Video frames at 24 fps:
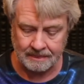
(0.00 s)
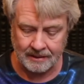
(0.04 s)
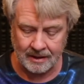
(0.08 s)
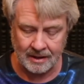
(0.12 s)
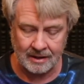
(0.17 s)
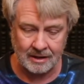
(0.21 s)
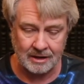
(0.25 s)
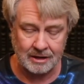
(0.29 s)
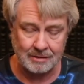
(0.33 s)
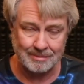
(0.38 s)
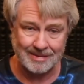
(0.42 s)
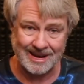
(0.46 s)

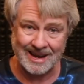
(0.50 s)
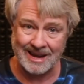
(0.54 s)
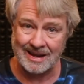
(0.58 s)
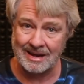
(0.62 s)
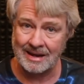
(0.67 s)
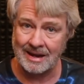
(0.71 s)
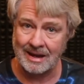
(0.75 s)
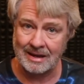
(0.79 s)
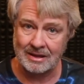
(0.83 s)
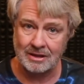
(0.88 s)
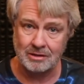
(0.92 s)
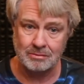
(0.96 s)
I
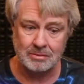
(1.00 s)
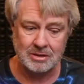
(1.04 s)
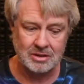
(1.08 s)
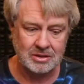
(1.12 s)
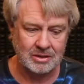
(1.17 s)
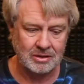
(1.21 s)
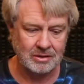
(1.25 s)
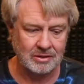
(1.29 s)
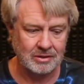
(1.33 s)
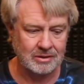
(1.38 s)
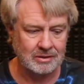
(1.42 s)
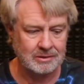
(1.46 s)
like the
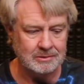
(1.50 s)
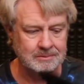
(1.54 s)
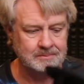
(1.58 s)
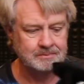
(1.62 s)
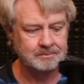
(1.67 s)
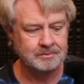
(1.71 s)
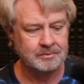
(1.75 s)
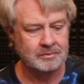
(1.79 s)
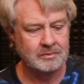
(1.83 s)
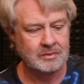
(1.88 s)
material,